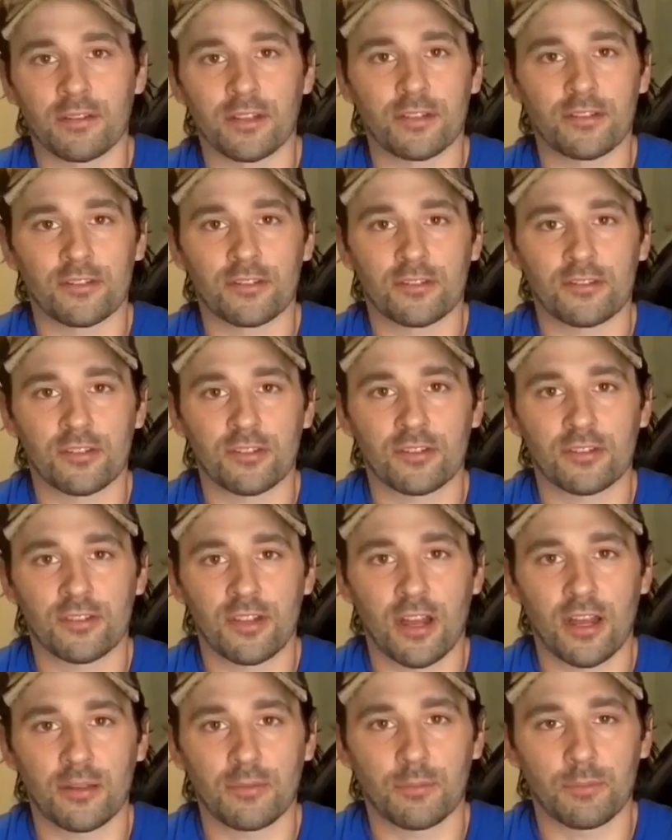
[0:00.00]
It's just
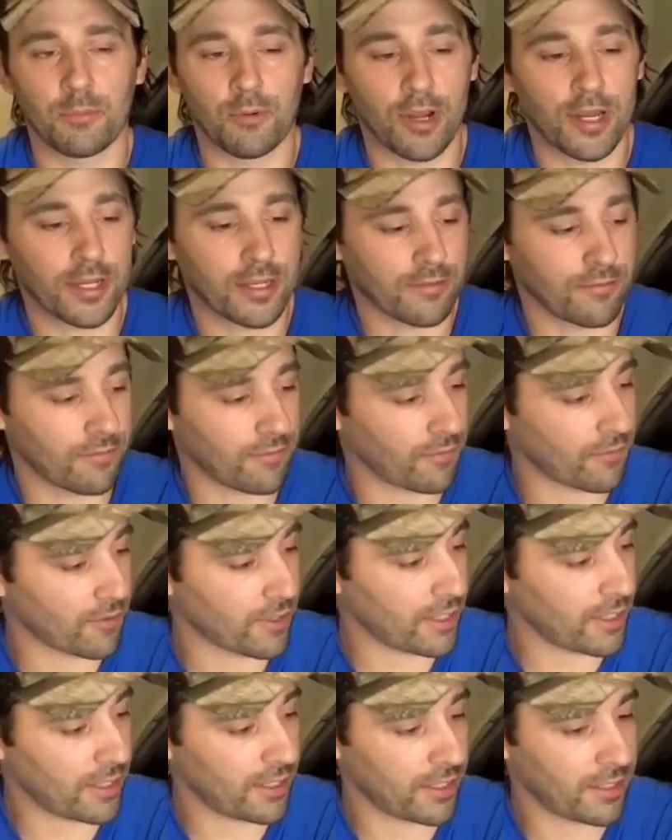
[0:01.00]
not breaking
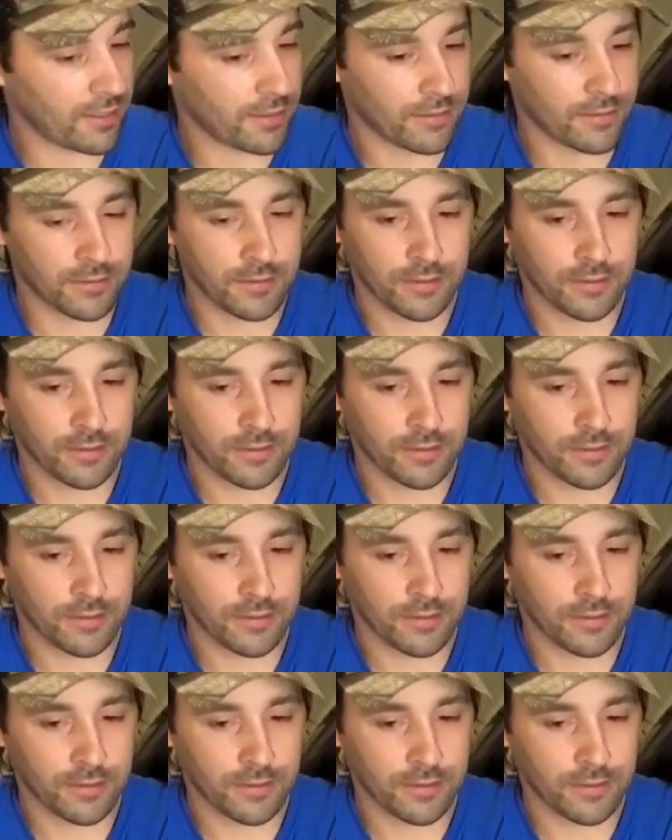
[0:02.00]
free.